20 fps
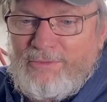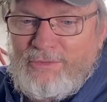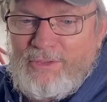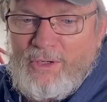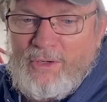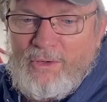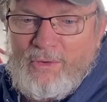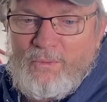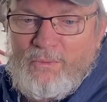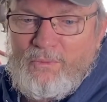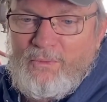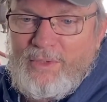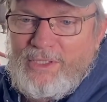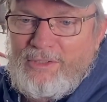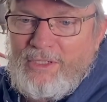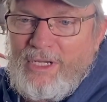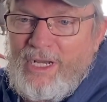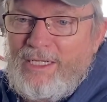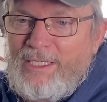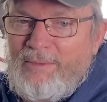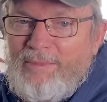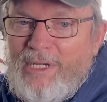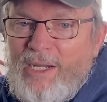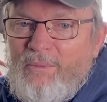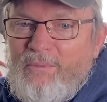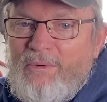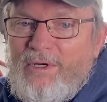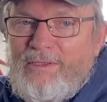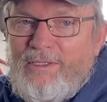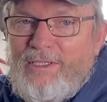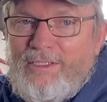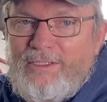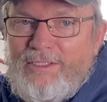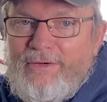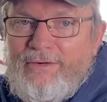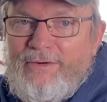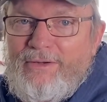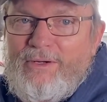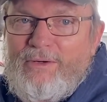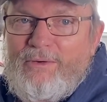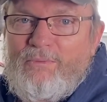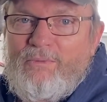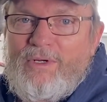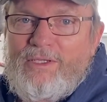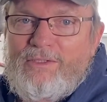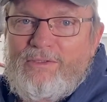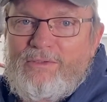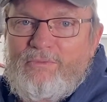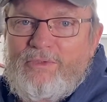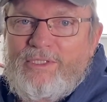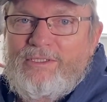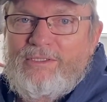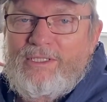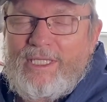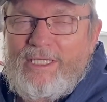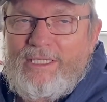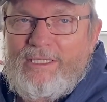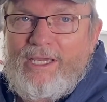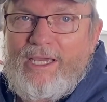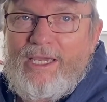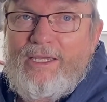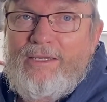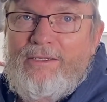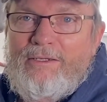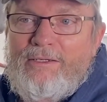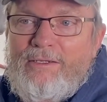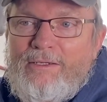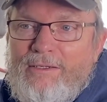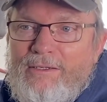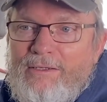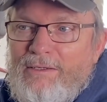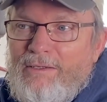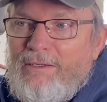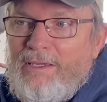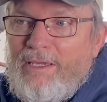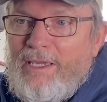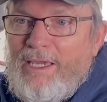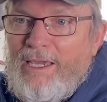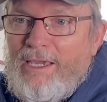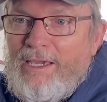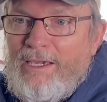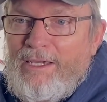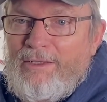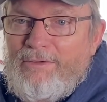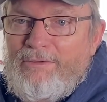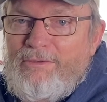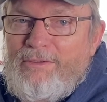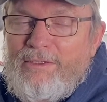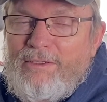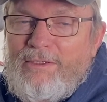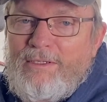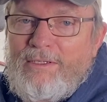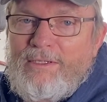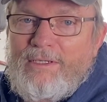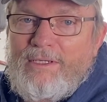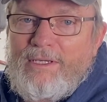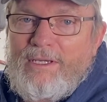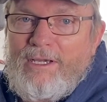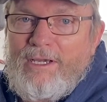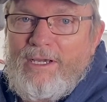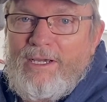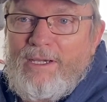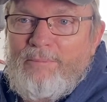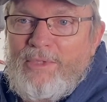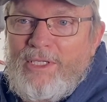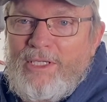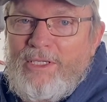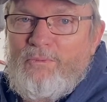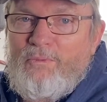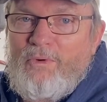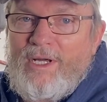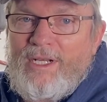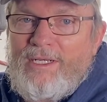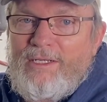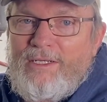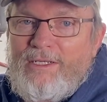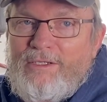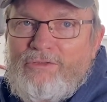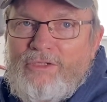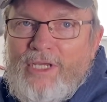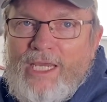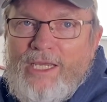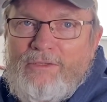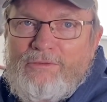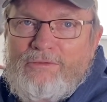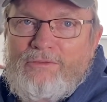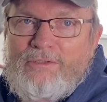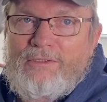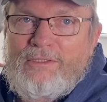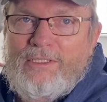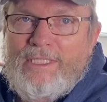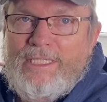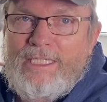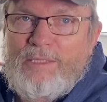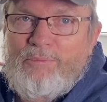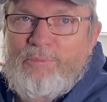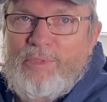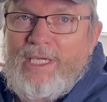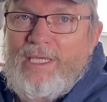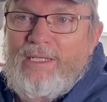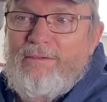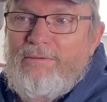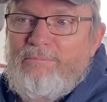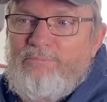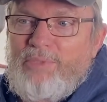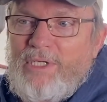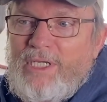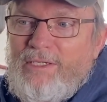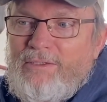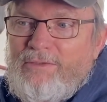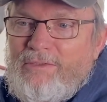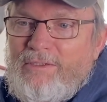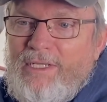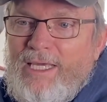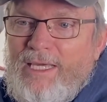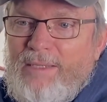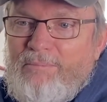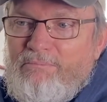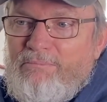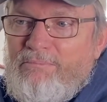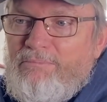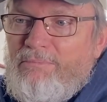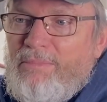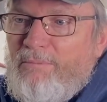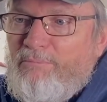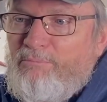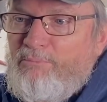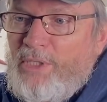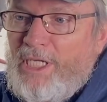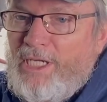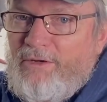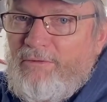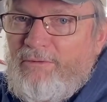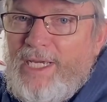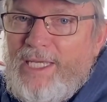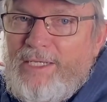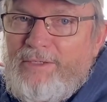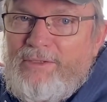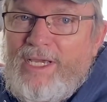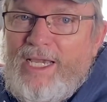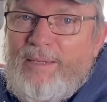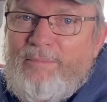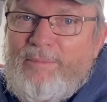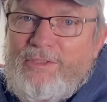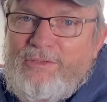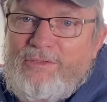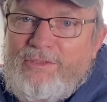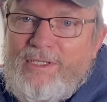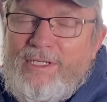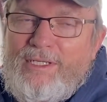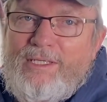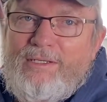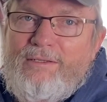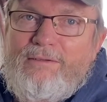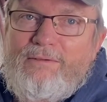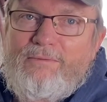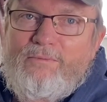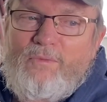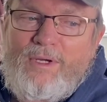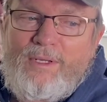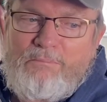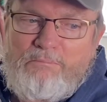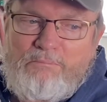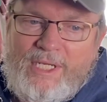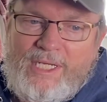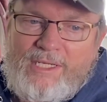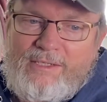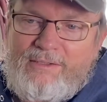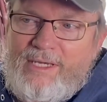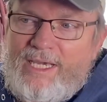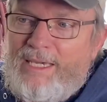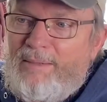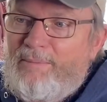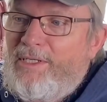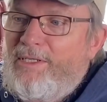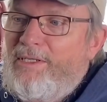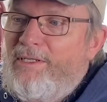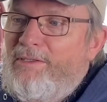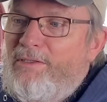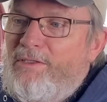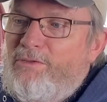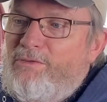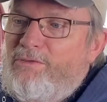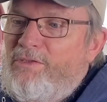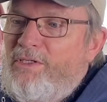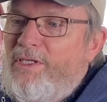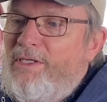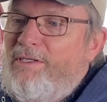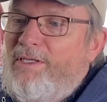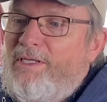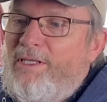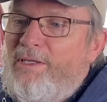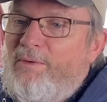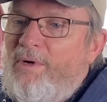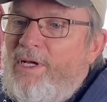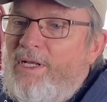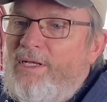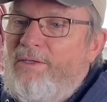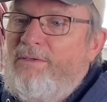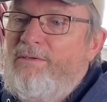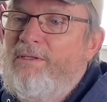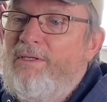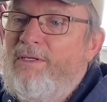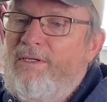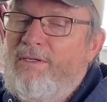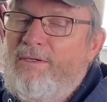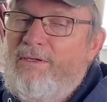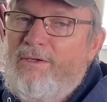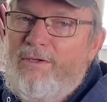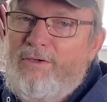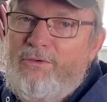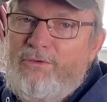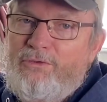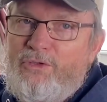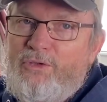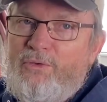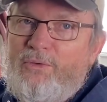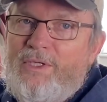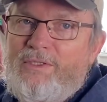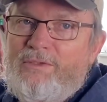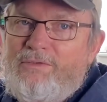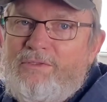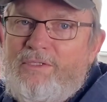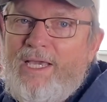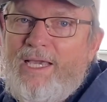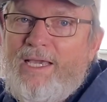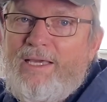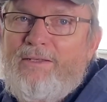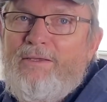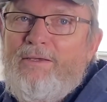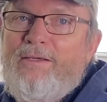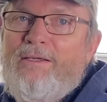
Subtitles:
So we talked about what the interior was originally like, and he wanted it changed just a little bit because it had big red diamonds in it, one big diamond in each seat, and he wanted two instead.